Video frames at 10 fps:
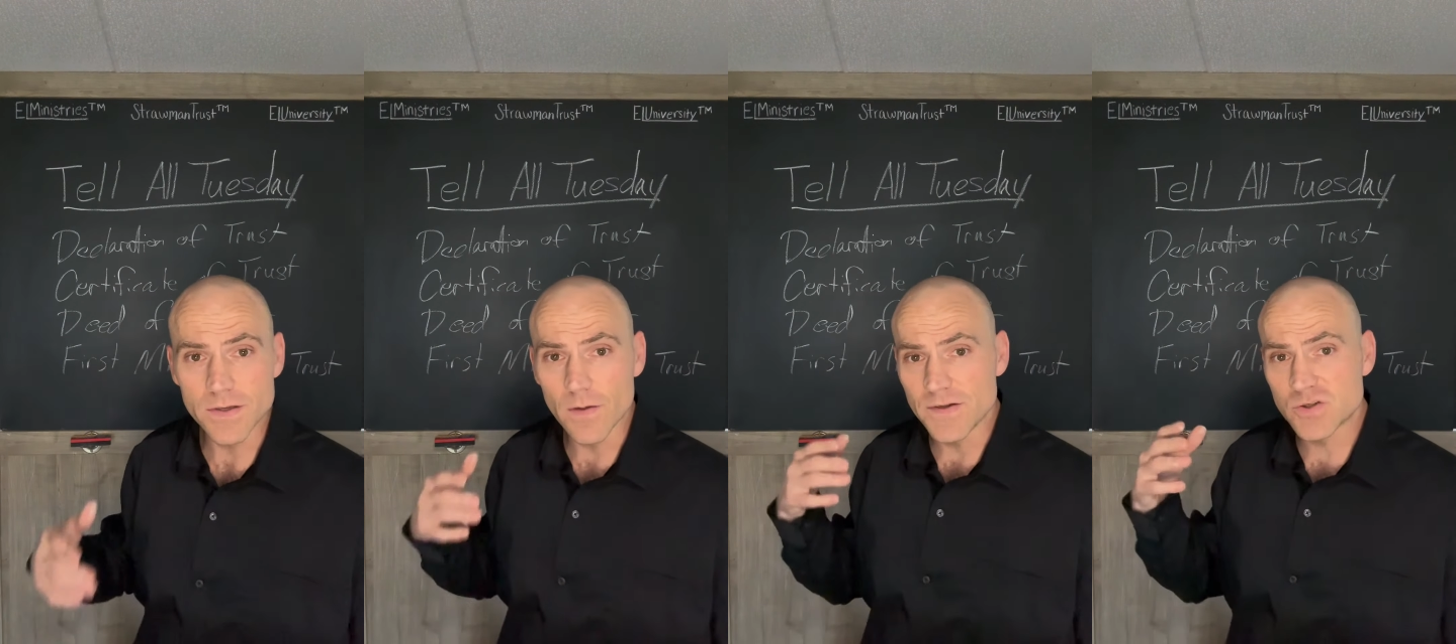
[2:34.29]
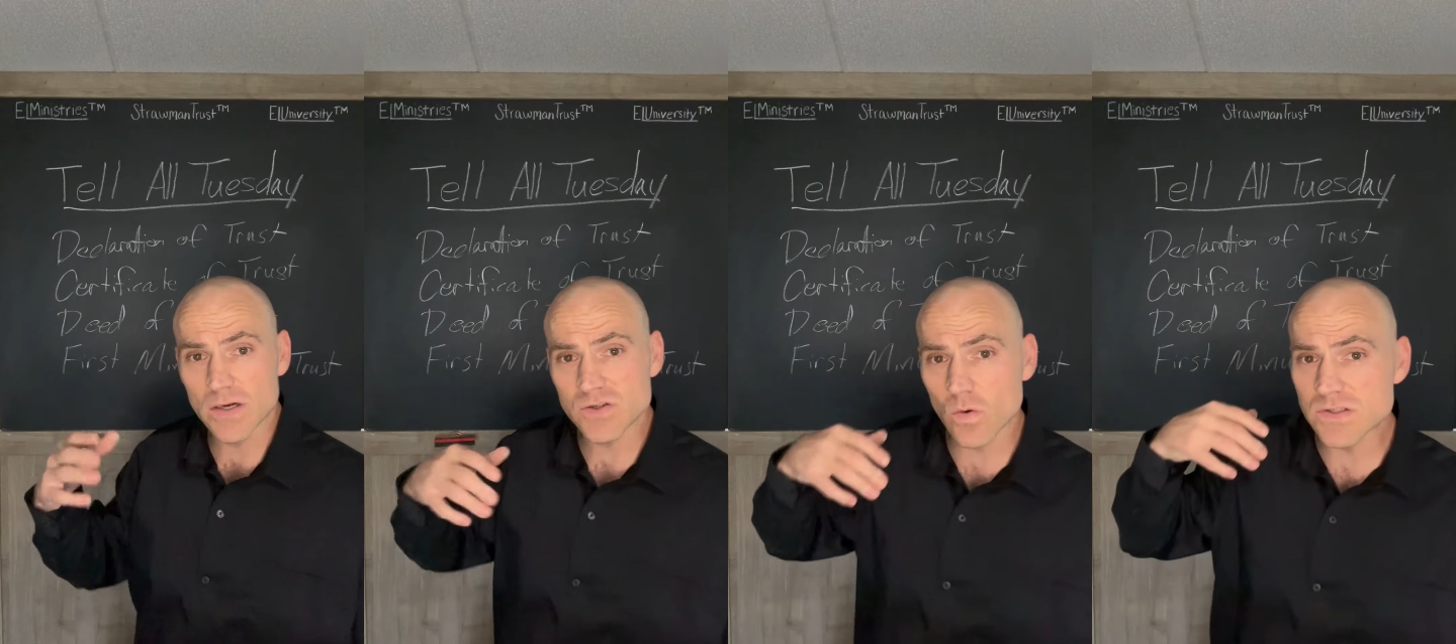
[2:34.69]
You're the
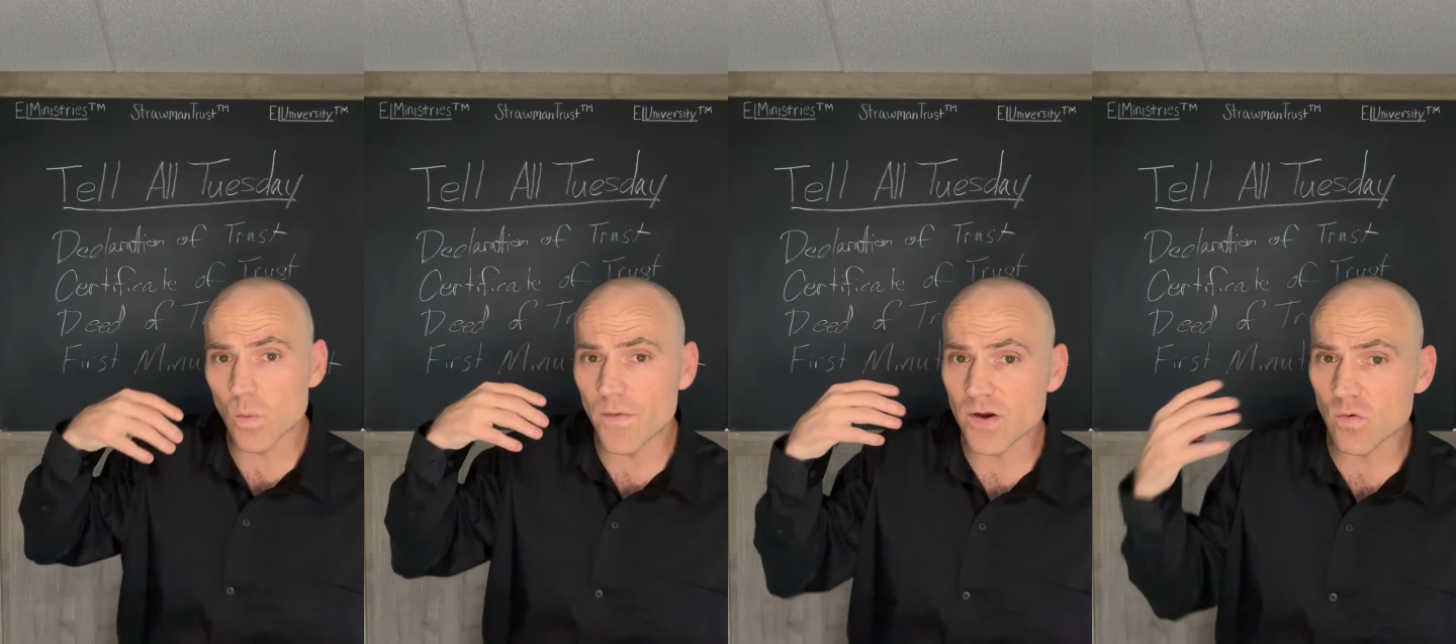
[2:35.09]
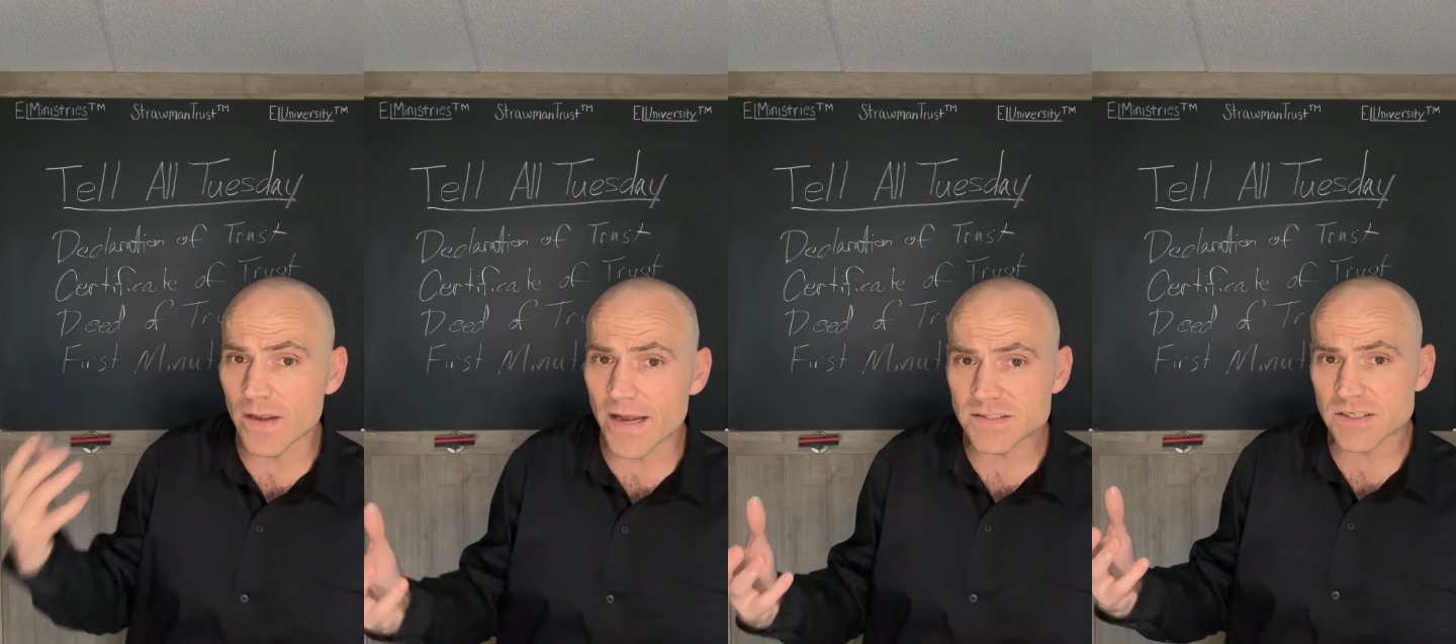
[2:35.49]
trustor is the one that
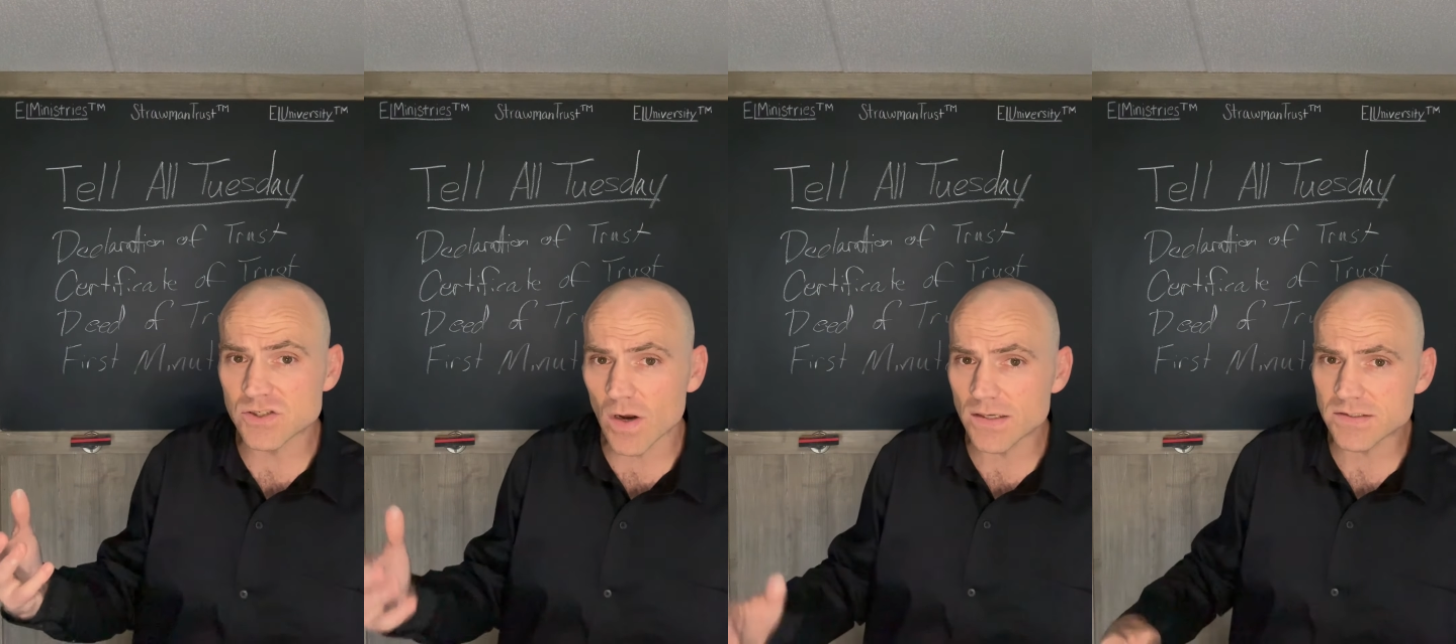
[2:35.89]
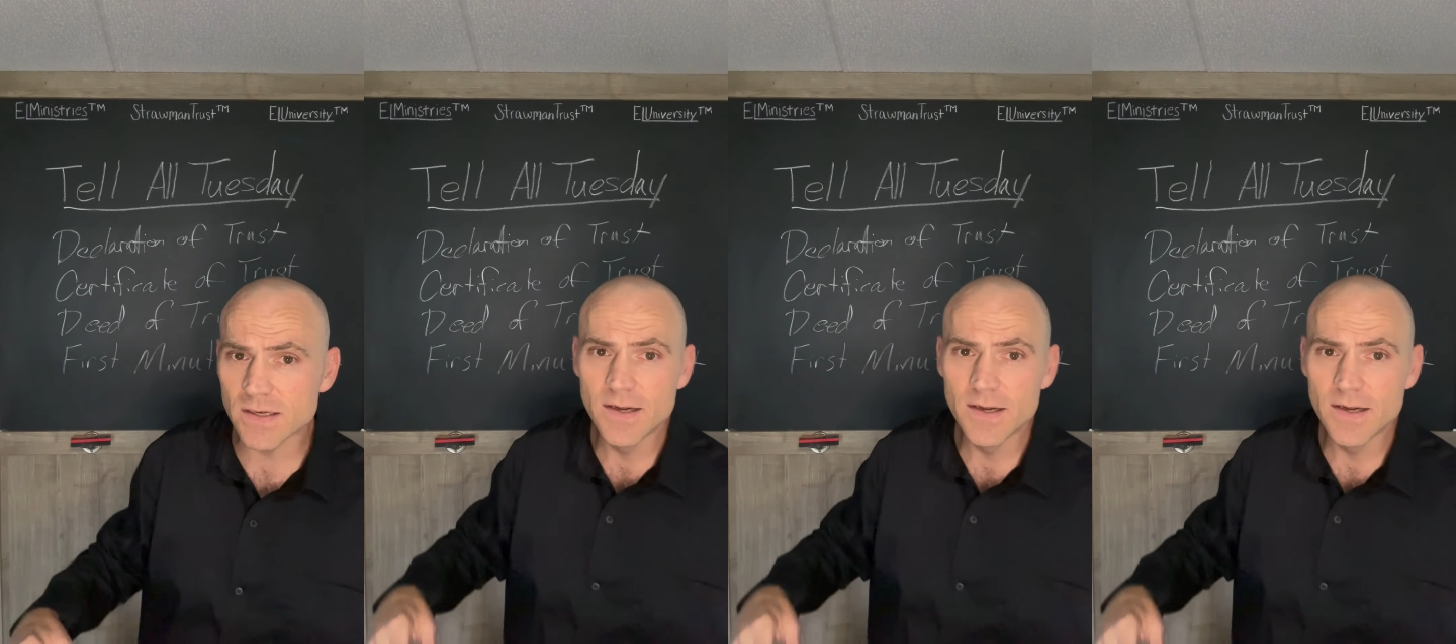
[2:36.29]
creates the trust